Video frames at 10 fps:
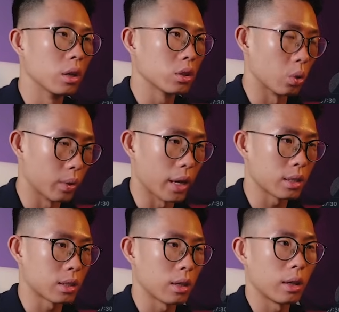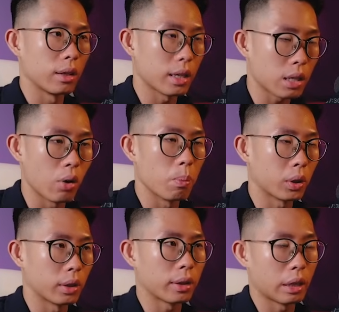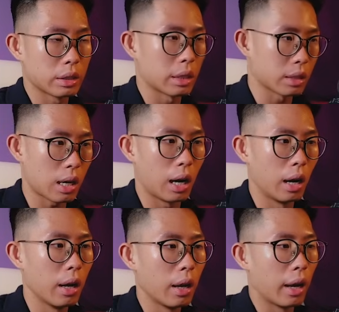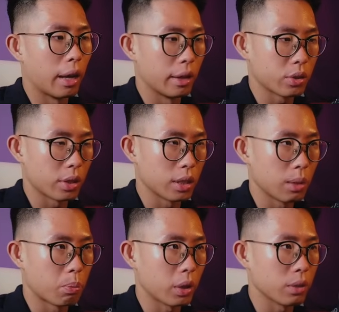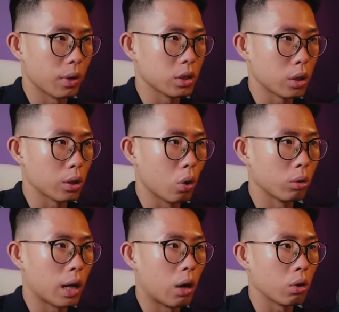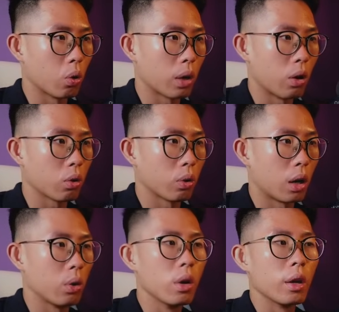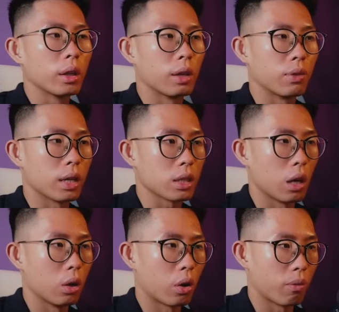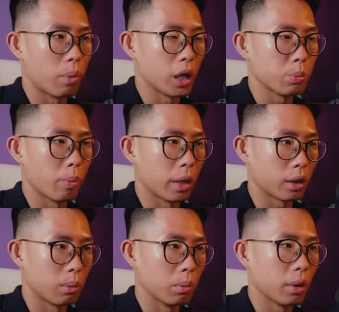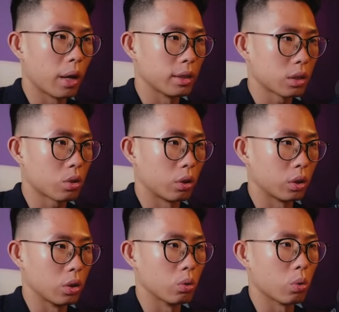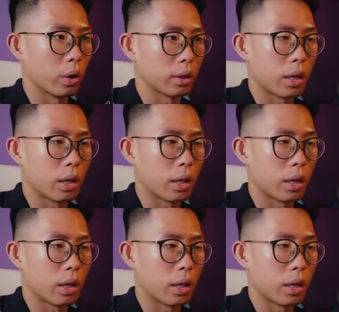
So yes, that's how important candlesticks are. And as you can see, price eventually go down, go down, go down, giving us a lot of bearish momentum and just continue going